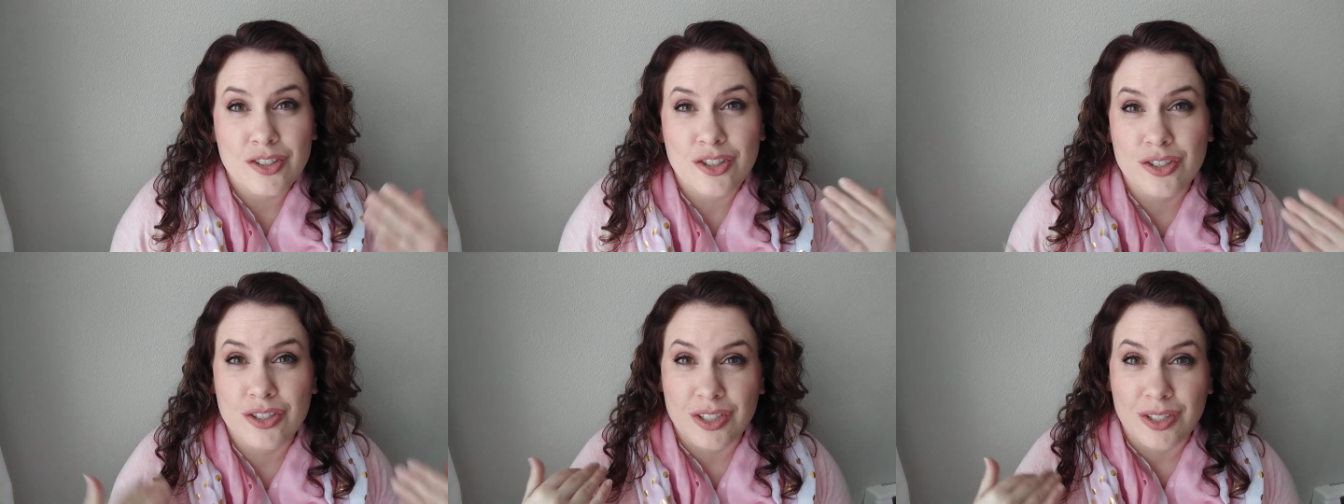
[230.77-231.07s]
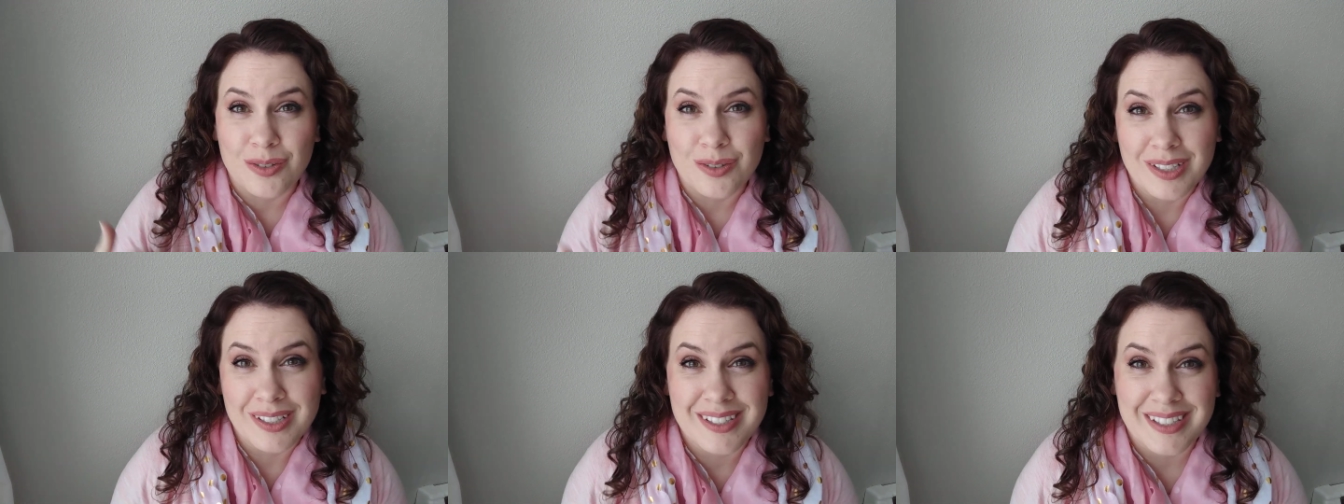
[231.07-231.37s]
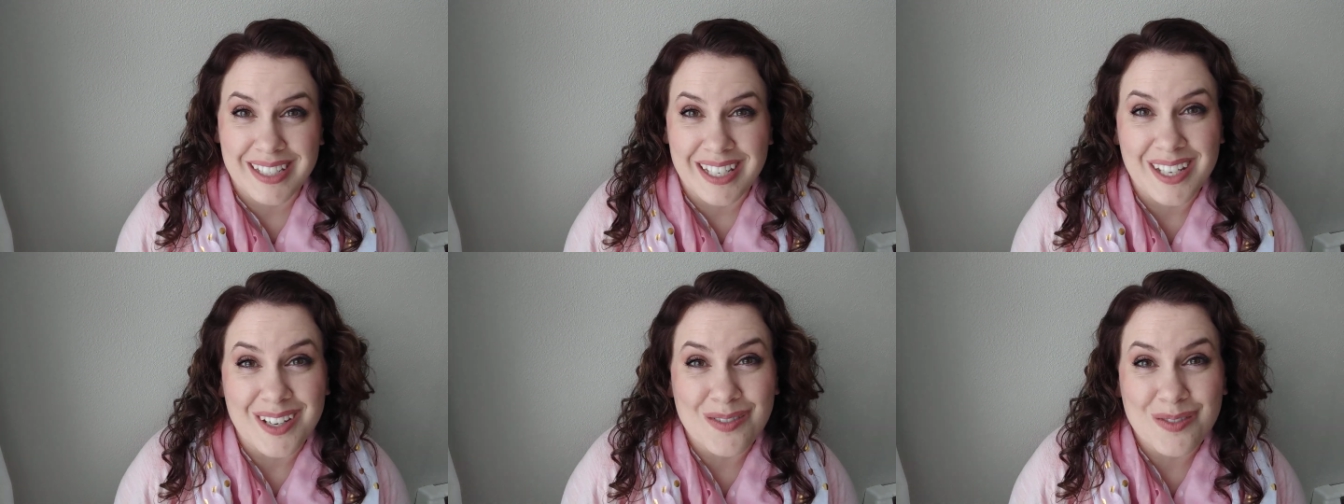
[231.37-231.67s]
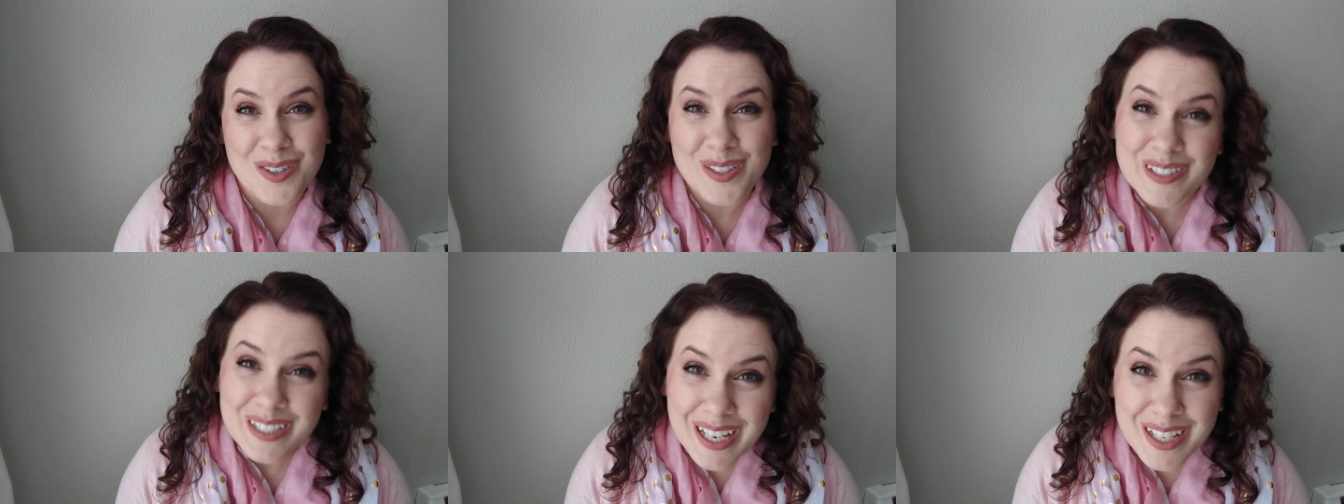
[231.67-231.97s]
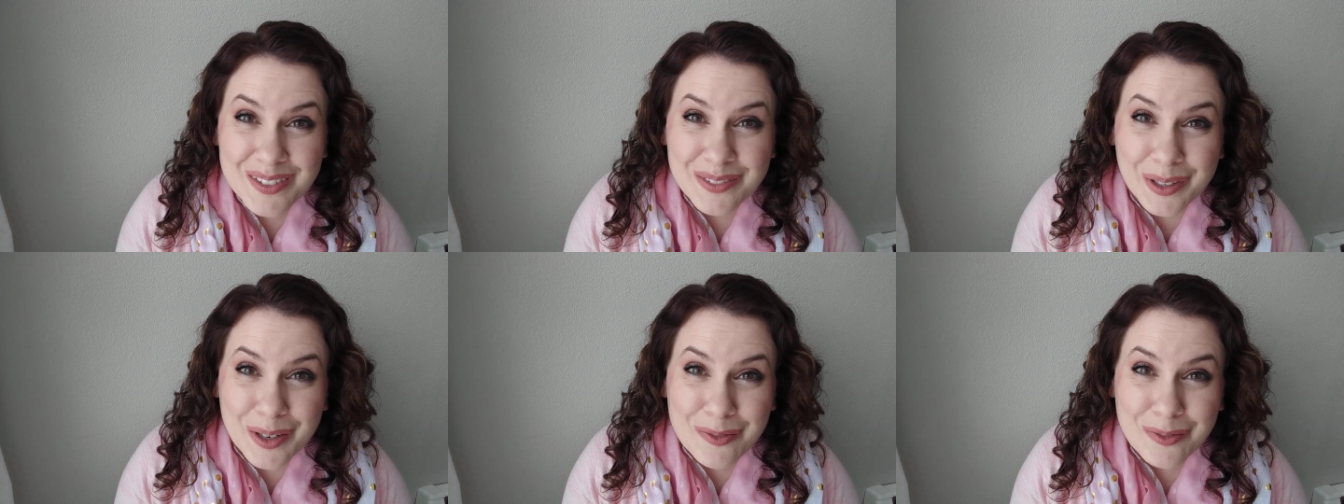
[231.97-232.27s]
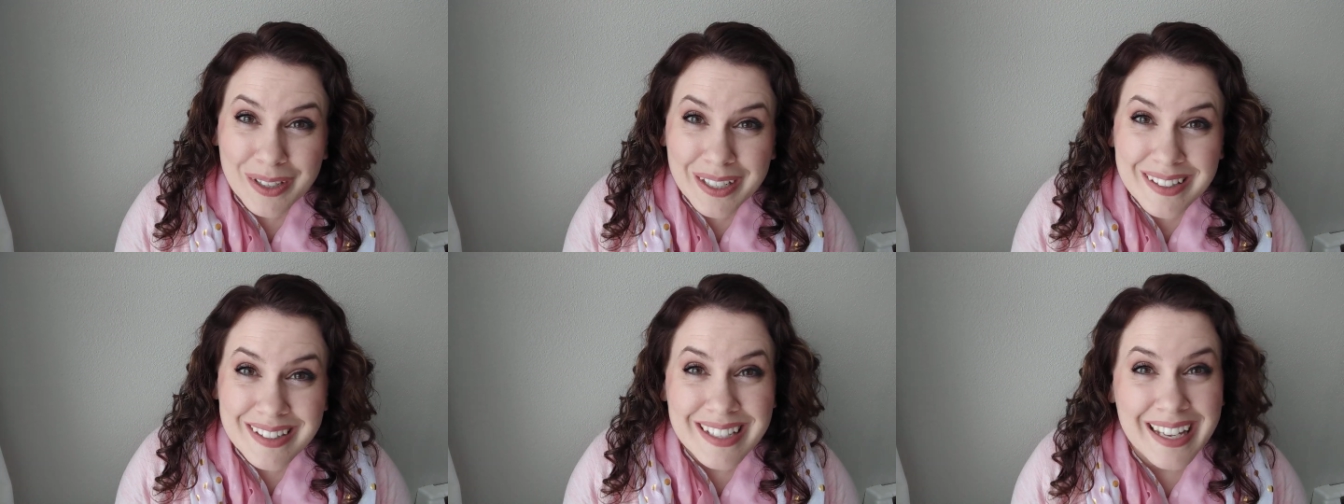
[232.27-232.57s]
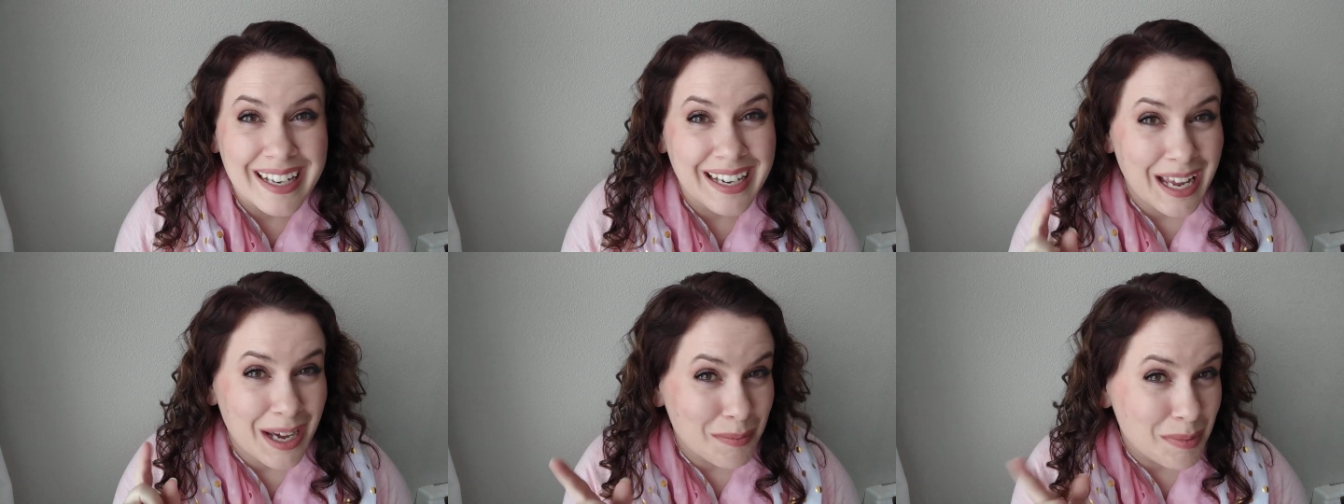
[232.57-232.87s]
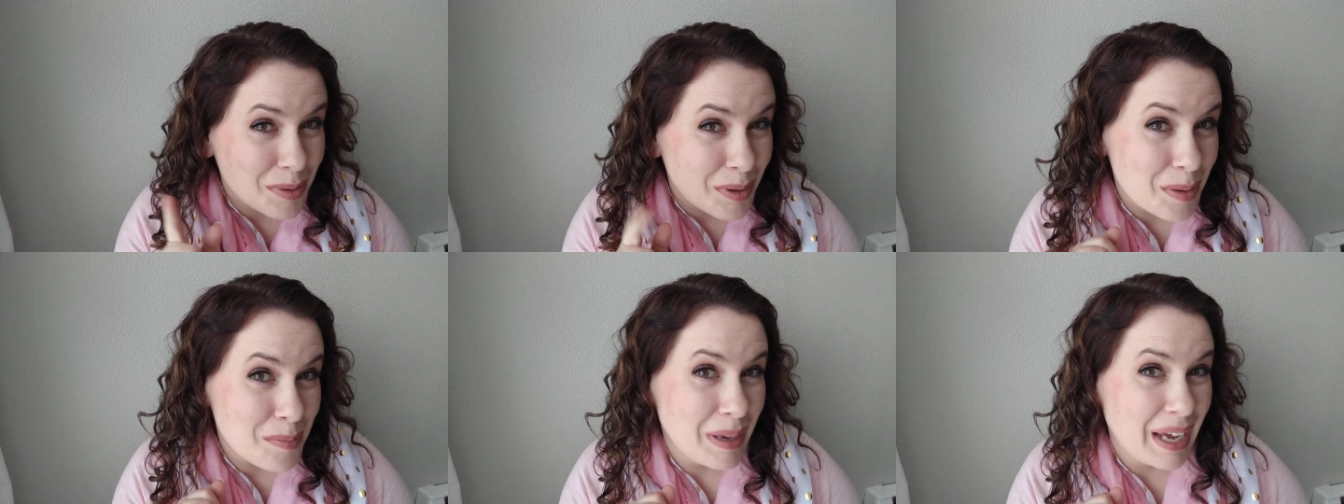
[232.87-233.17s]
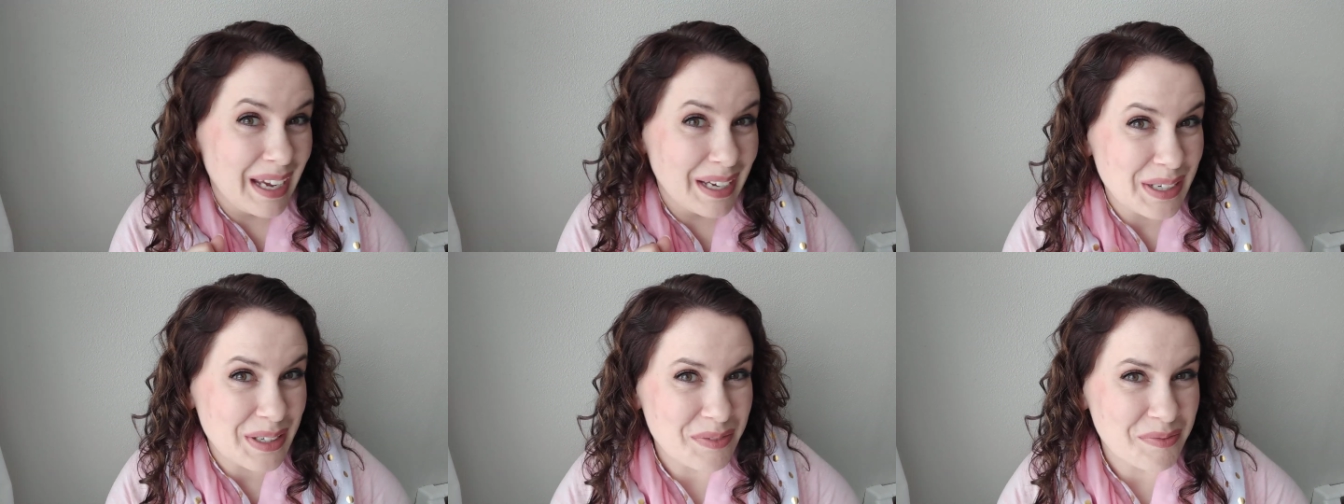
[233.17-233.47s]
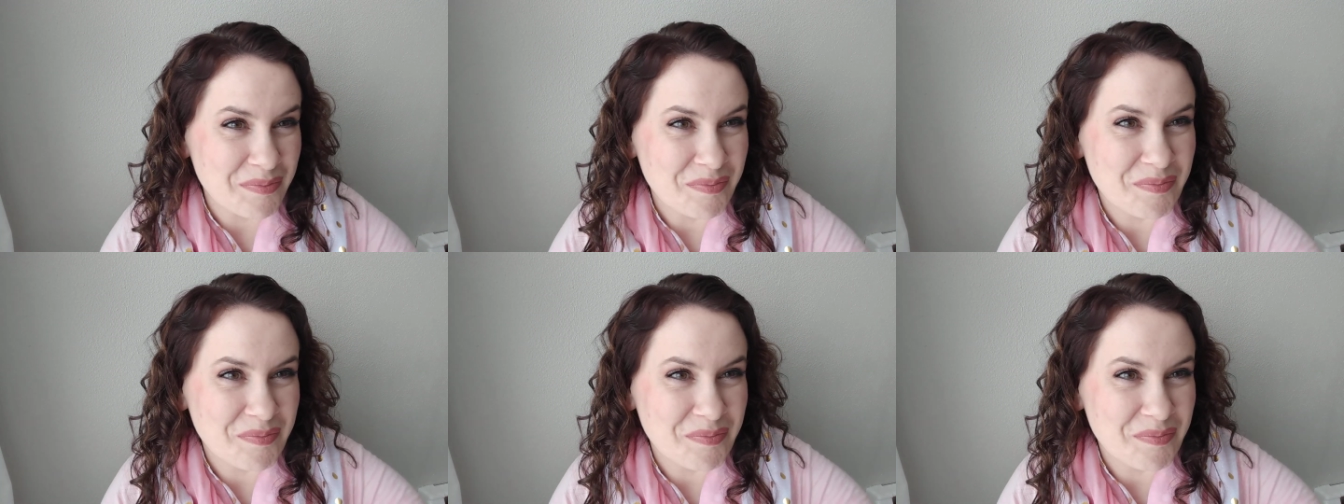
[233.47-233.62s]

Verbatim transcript: just so you can see for size reference, and I'll be right back.